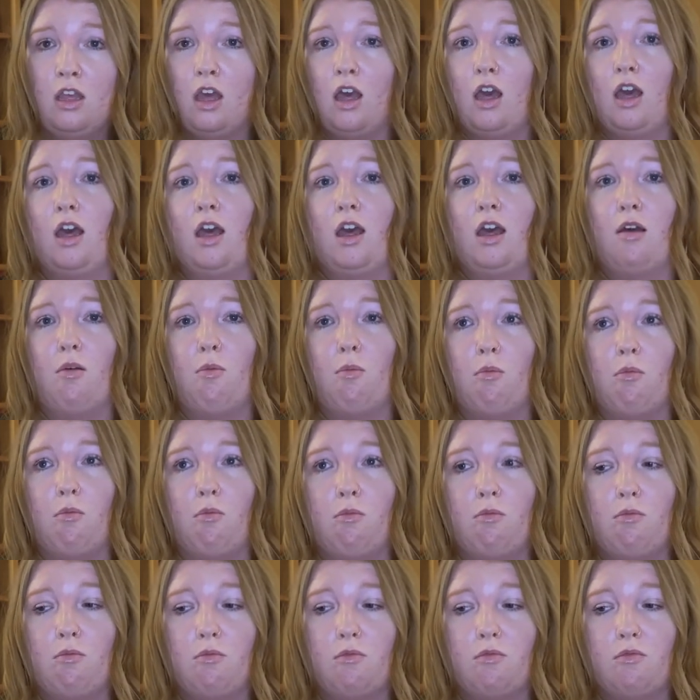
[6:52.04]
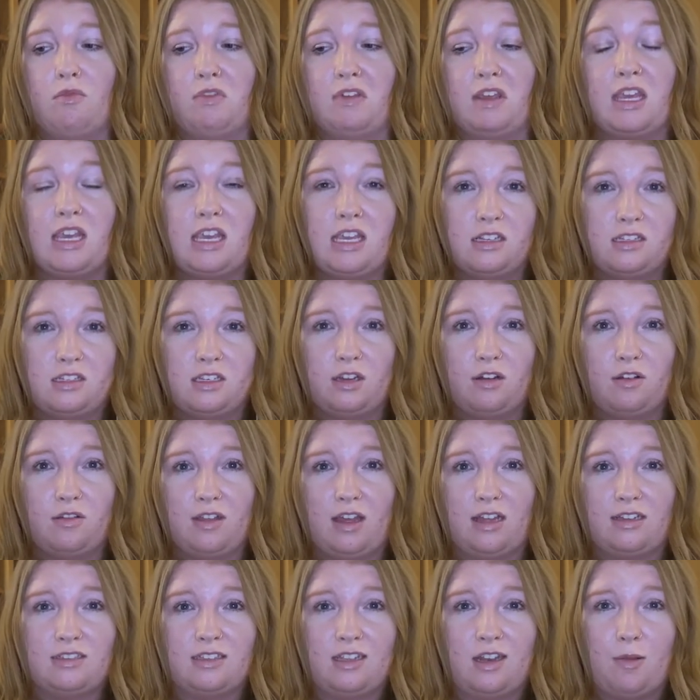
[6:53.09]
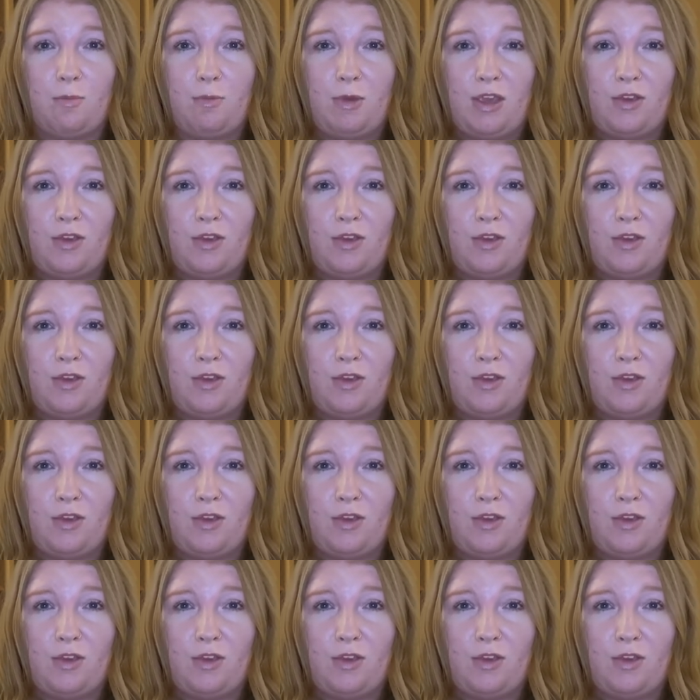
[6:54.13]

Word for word: Um, the easier that's going to